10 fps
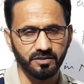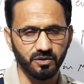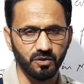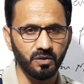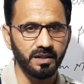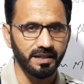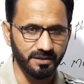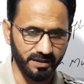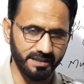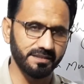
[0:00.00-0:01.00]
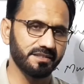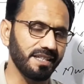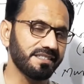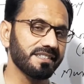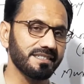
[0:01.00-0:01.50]
So in
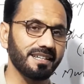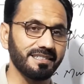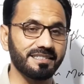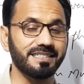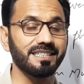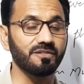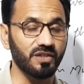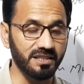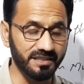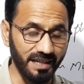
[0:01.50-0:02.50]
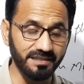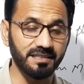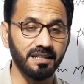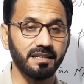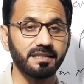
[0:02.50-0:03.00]
such sentences, for the sense
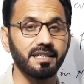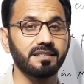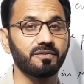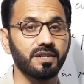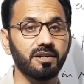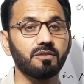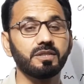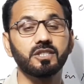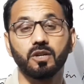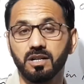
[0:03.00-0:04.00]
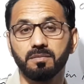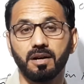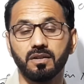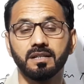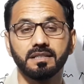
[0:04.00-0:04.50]
that where we talk
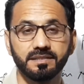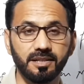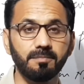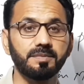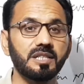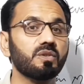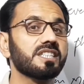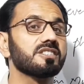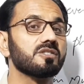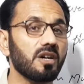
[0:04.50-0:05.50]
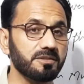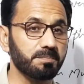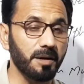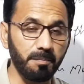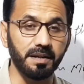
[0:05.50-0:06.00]
about something which is not
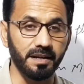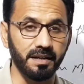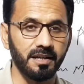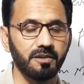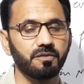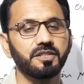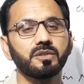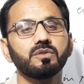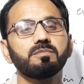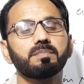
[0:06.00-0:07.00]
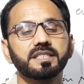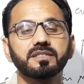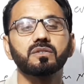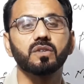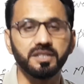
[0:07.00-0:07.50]
permanent, we use
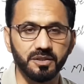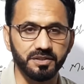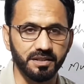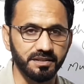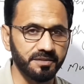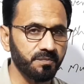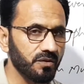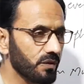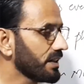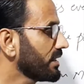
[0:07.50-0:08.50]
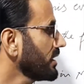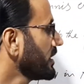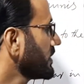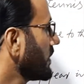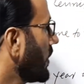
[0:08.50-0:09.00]
present continuous tense. Here
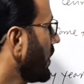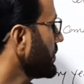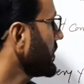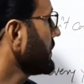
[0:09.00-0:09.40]
the option